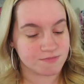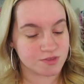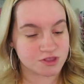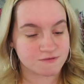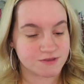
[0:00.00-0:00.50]

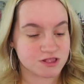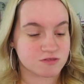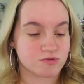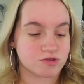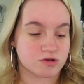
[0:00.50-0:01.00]
Music
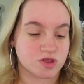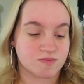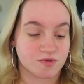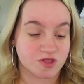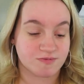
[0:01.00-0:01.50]
festivals are
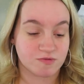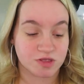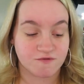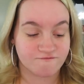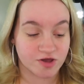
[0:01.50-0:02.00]
supposed to be
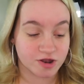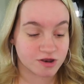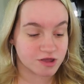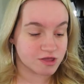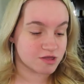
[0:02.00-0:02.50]
really
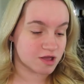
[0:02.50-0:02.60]
fun.